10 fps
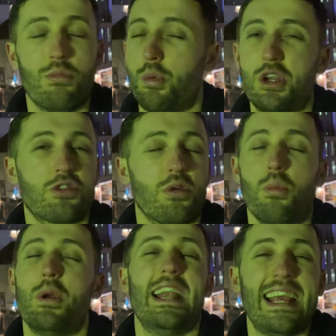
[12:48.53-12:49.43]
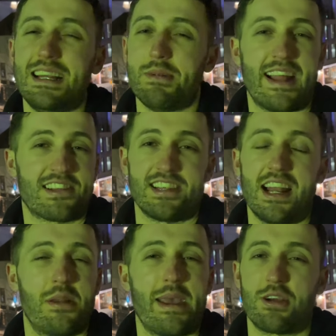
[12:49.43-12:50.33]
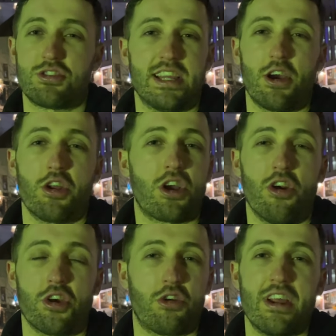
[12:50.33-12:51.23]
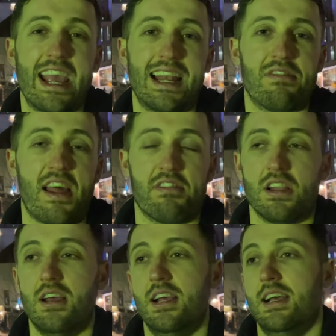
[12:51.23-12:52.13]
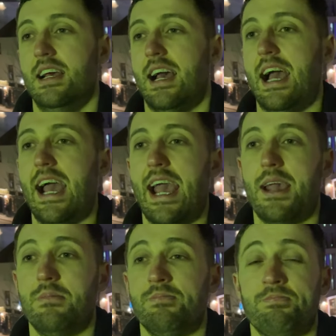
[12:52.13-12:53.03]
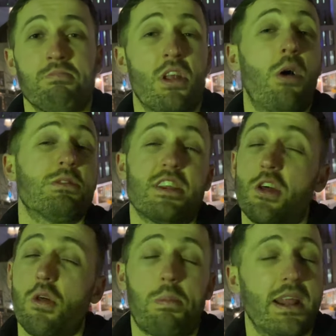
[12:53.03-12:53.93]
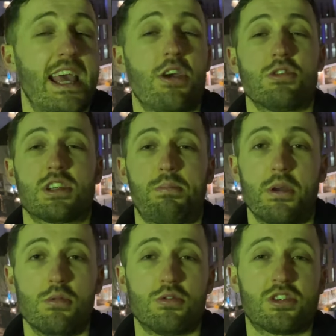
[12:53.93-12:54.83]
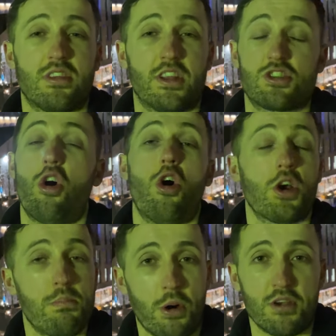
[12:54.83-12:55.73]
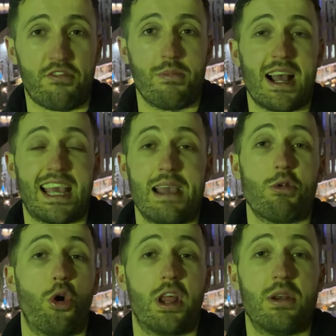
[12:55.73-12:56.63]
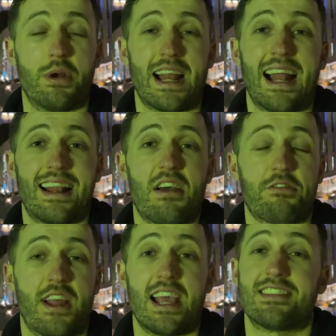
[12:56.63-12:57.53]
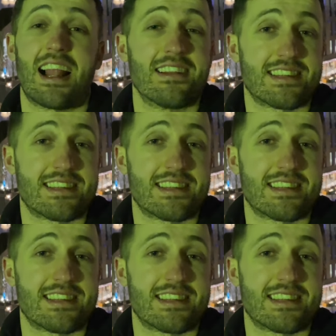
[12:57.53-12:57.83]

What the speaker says: we need him in that centre to make us tick on a creative level. Obviously, the other player who's the talking point from that game going into it and after is Allan